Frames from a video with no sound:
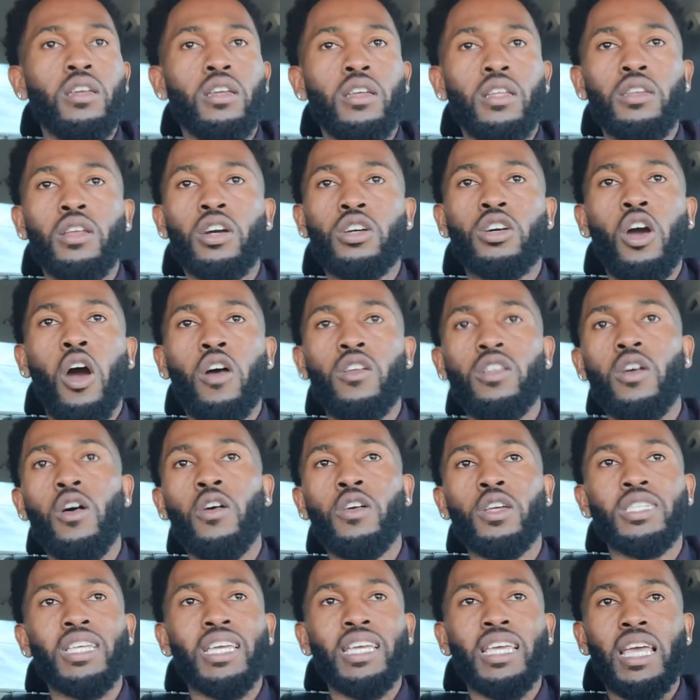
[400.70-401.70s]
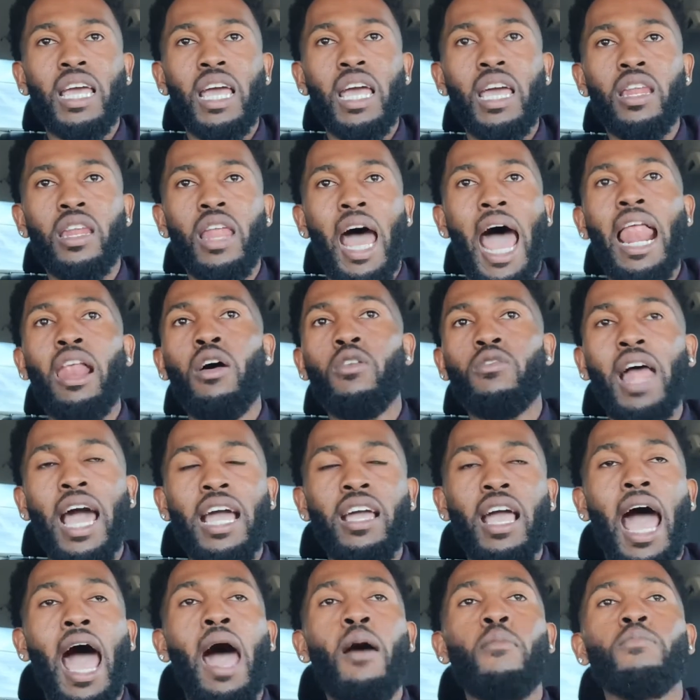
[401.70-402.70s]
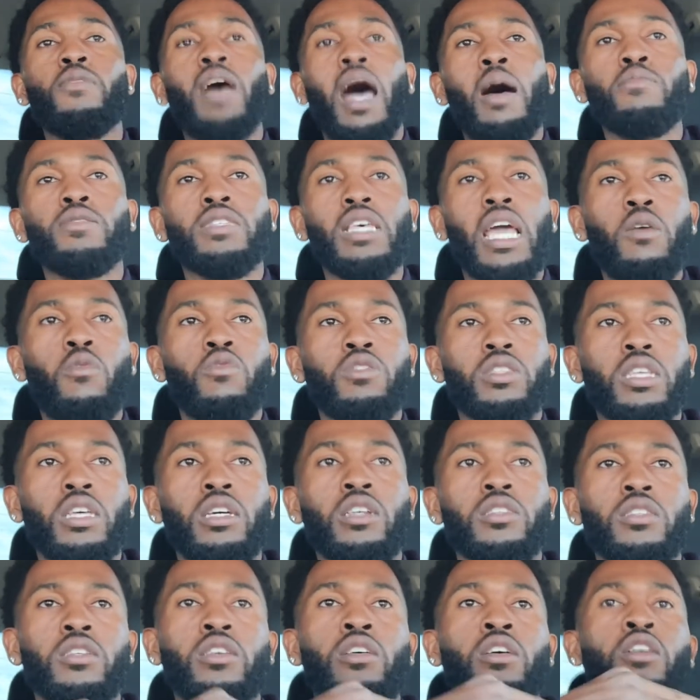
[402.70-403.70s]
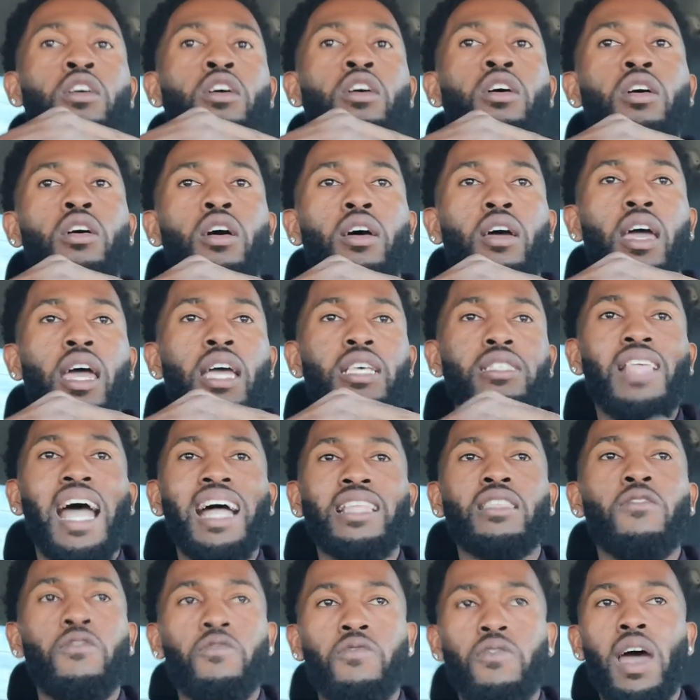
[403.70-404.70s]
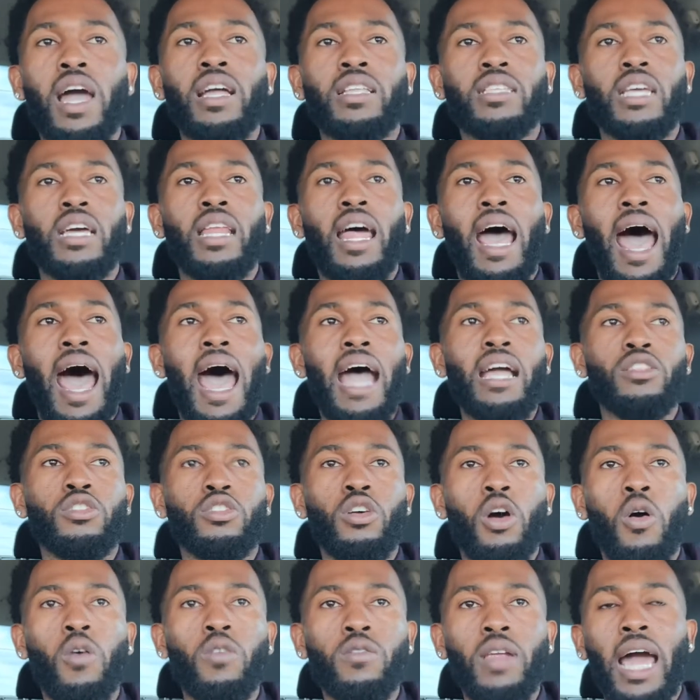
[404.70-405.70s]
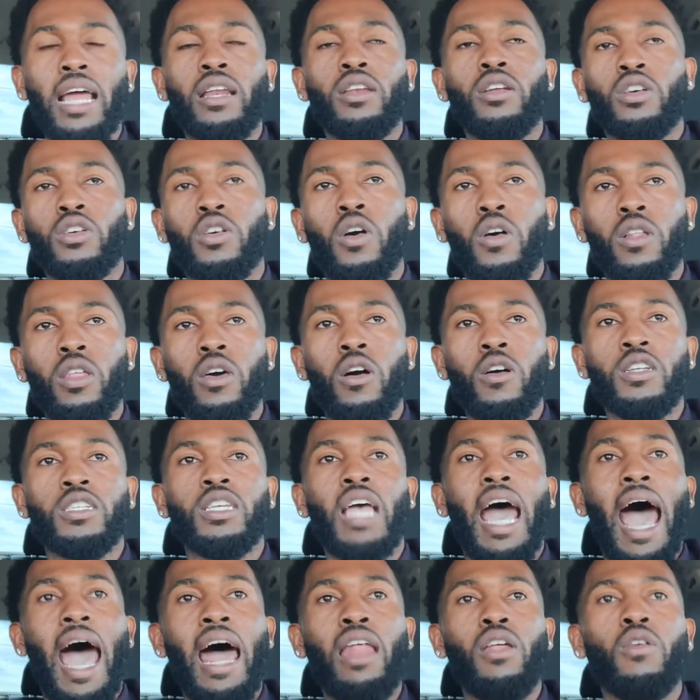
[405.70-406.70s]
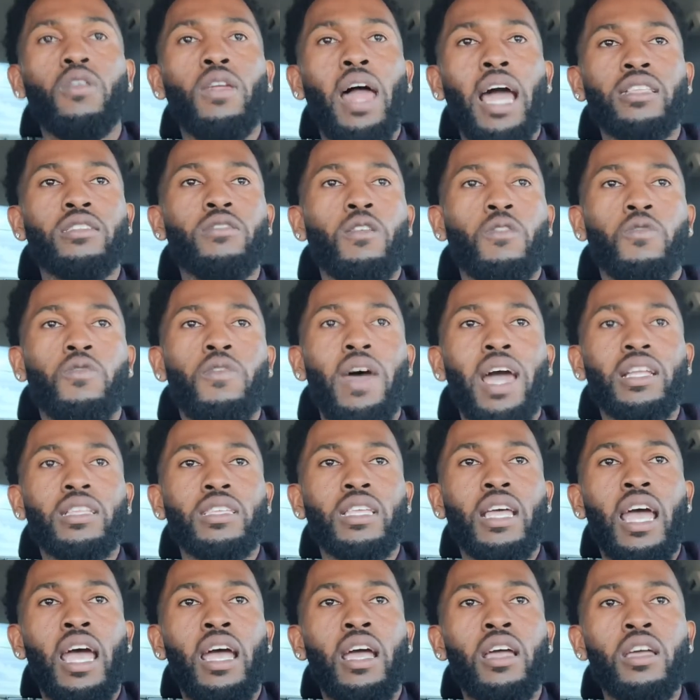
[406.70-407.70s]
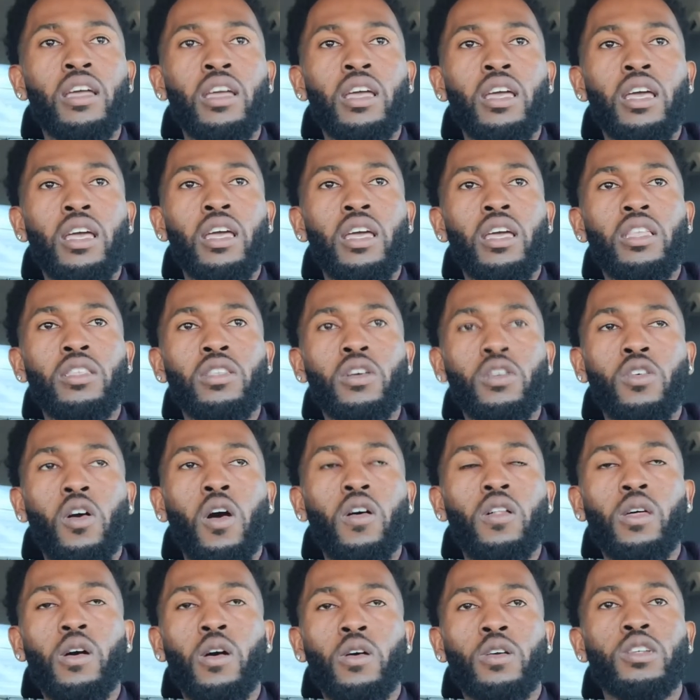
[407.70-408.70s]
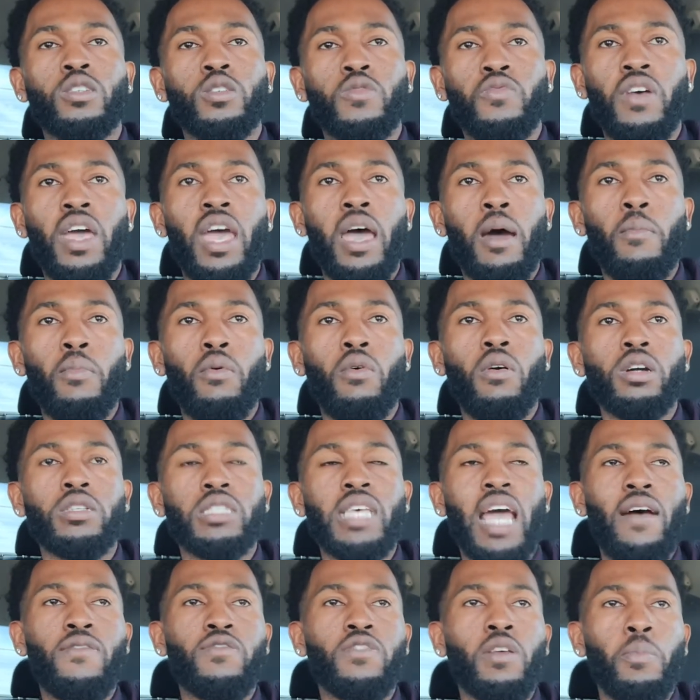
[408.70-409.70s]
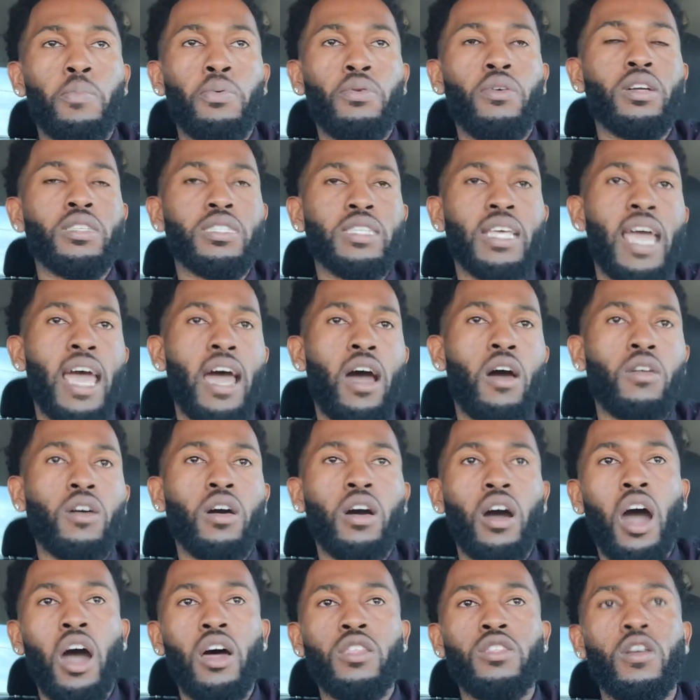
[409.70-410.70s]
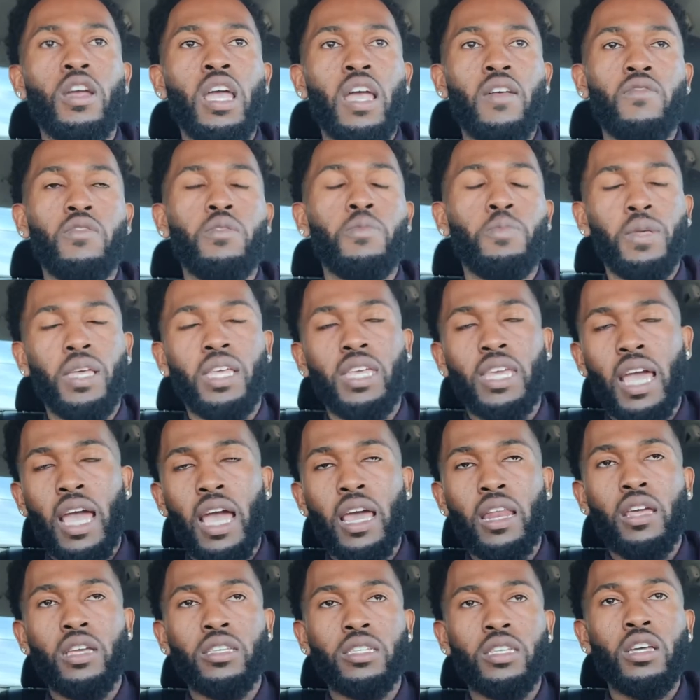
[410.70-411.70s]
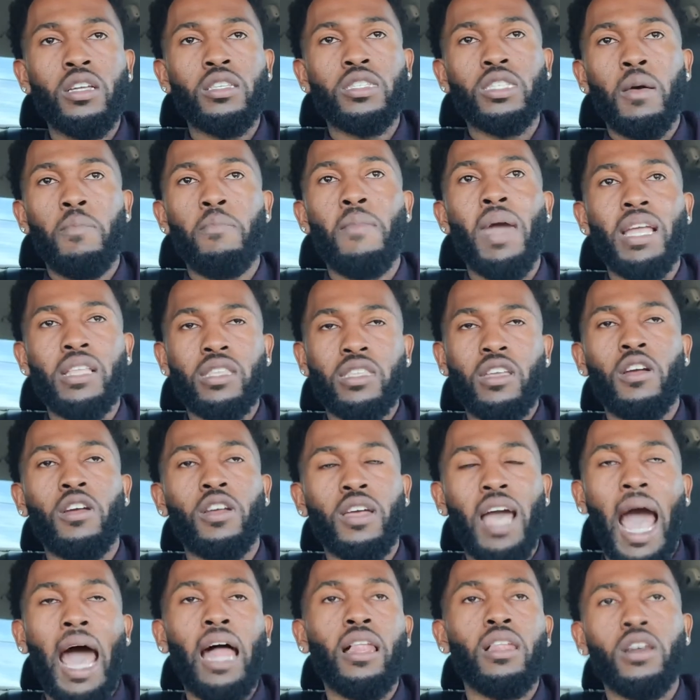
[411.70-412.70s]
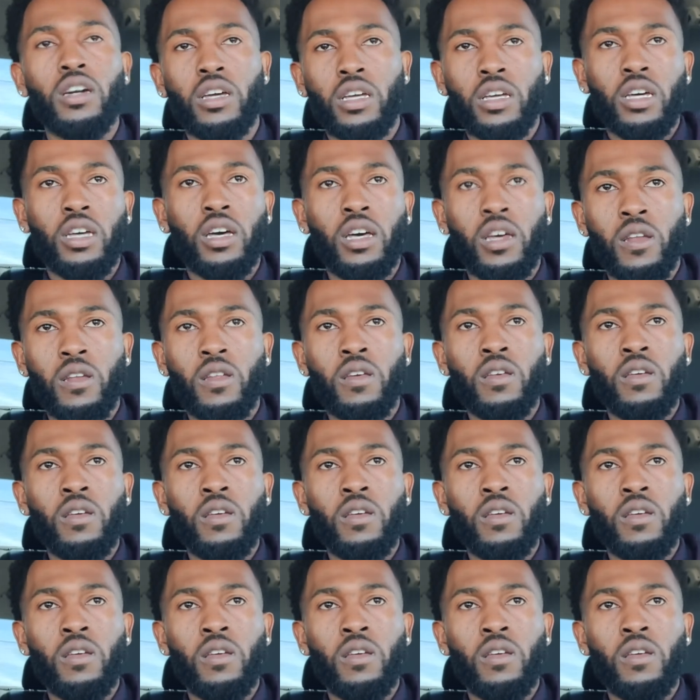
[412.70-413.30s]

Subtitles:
Nikola Jokic again. I'm saying with this, it's not the fact that I don't like Nikola Jokic. I don't like the fact that Nikola Jokic fanboys have to put down other MVP candidates to make their guy look good.